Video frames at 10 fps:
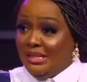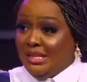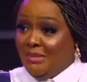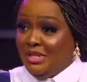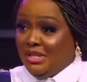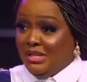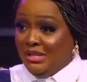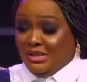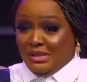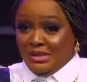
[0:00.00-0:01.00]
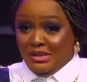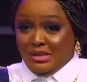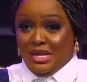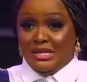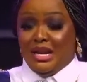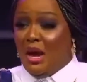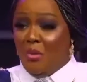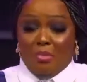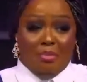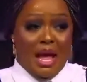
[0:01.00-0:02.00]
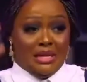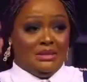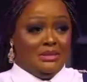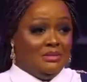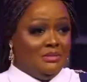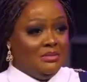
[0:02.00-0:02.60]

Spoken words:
exam in this state and I will pass.